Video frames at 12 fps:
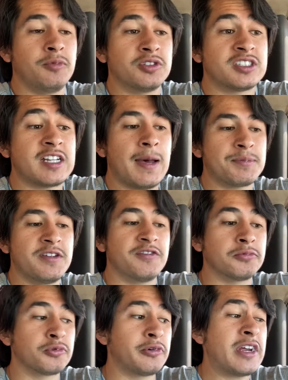will stop you
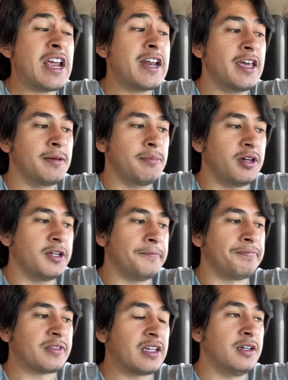from creating. But
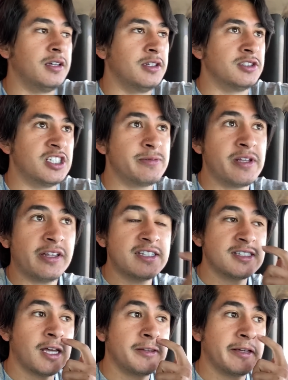just realize
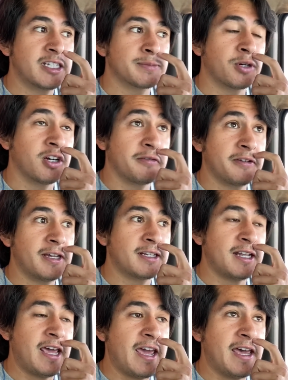nothing is perfect,
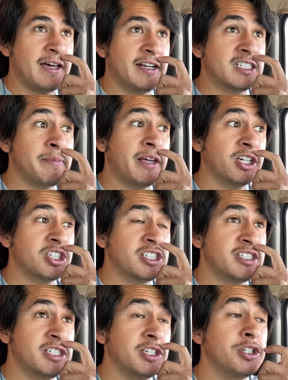and it's better
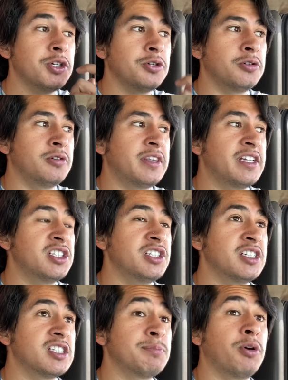just to do than to
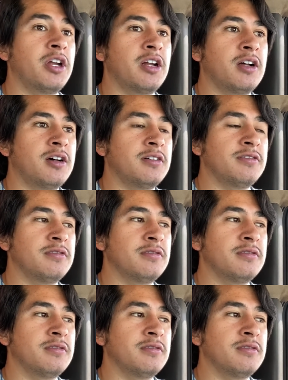just put it off.